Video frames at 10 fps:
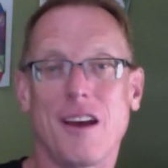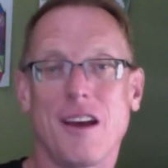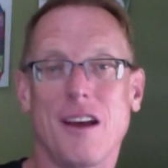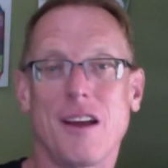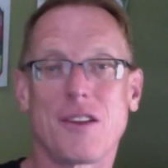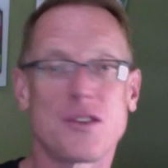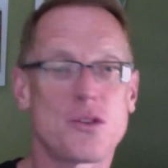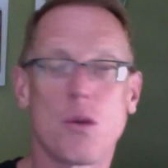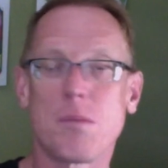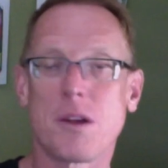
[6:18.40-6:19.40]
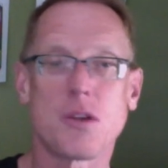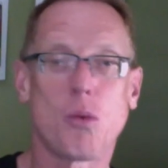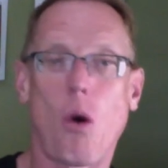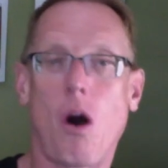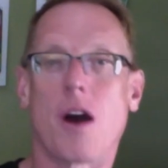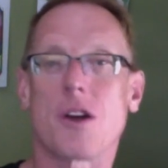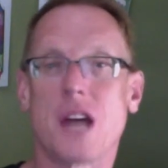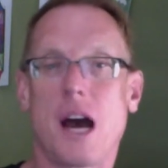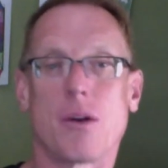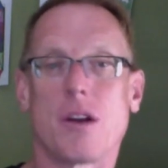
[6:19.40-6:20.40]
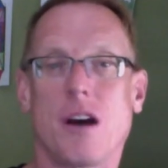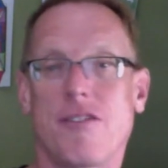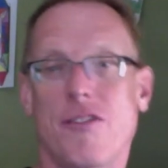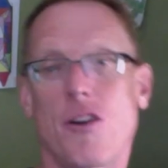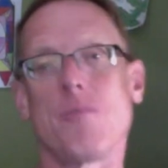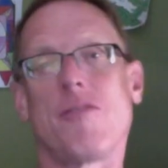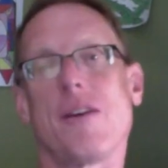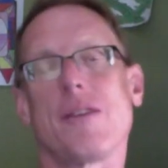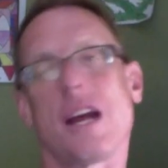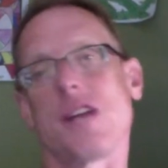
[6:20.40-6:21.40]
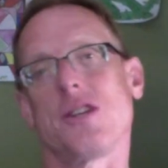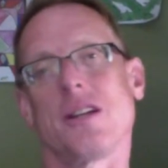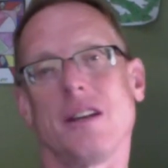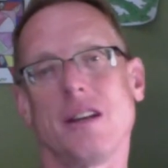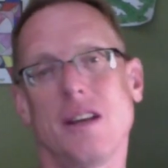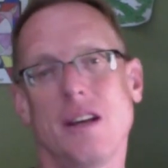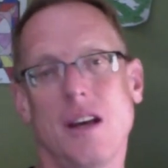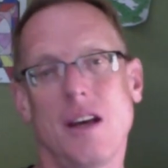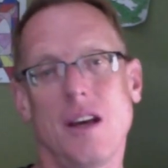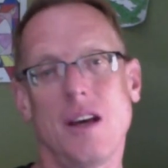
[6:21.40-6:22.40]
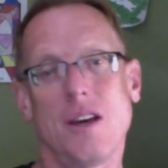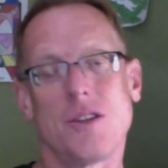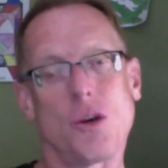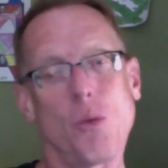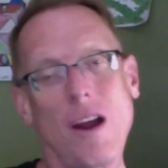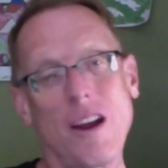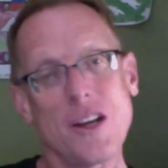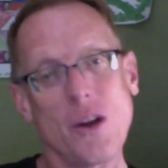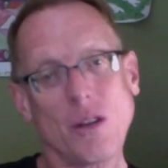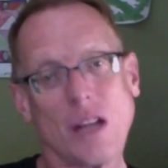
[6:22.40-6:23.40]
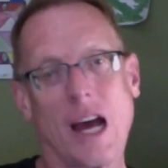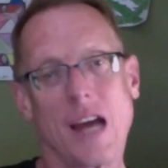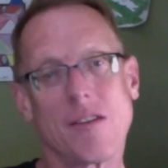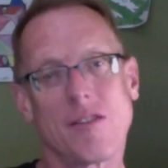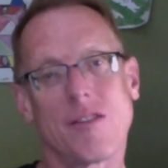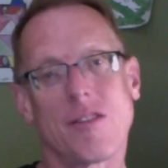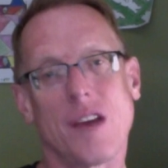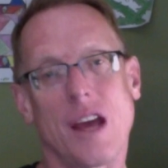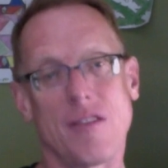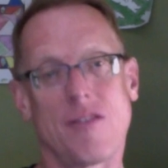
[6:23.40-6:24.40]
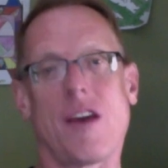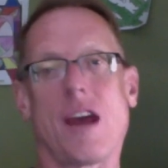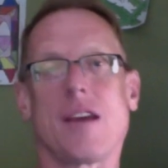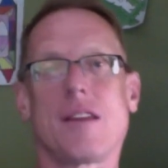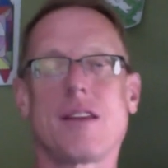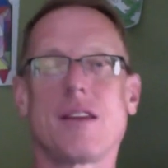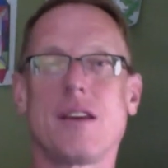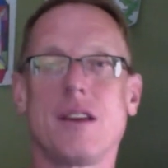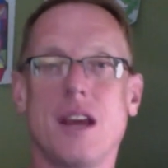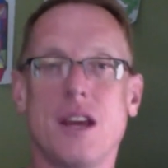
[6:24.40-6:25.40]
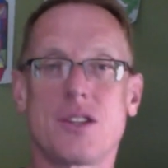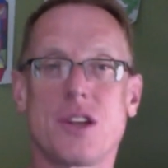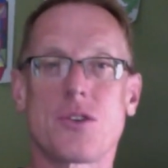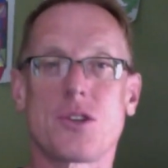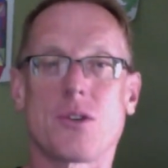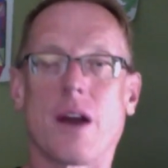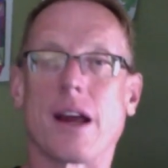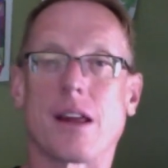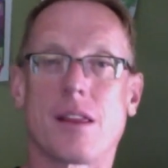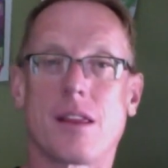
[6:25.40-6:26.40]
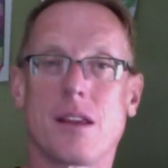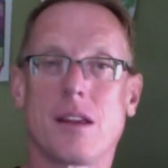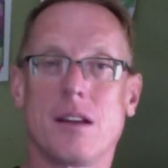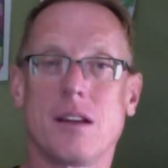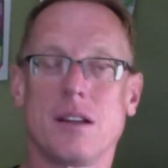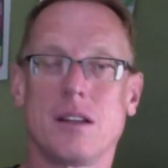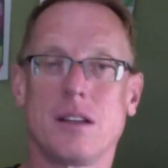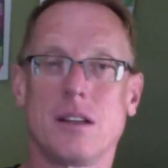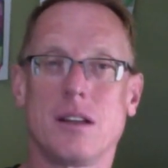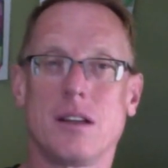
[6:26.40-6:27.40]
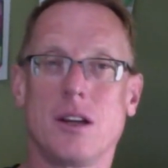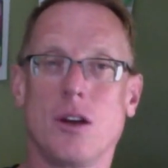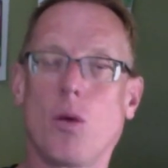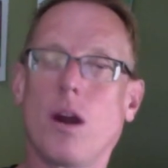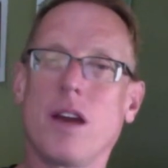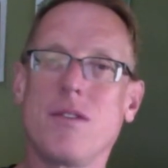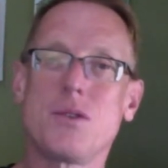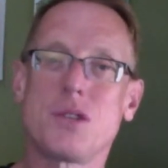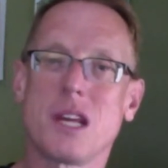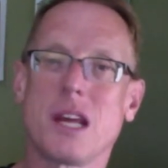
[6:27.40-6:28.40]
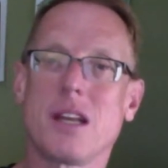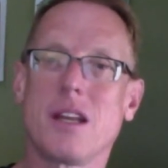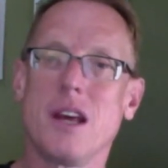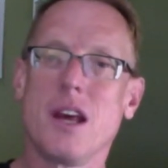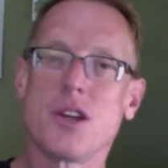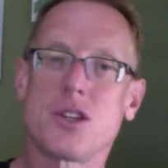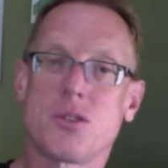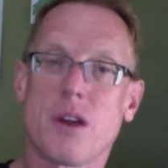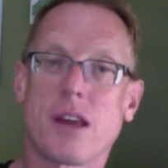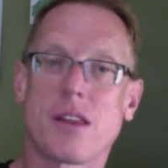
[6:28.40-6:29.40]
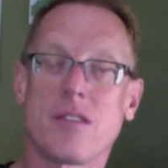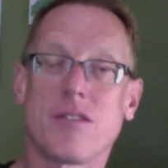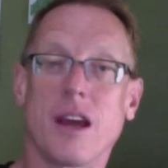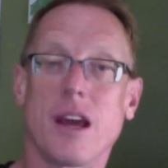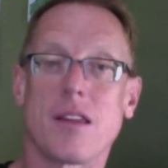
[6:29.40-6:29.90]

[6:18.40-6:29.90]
doesn't wash out a firm foundation. So where in your life and faith is there strength? Where have you seen strength and faith?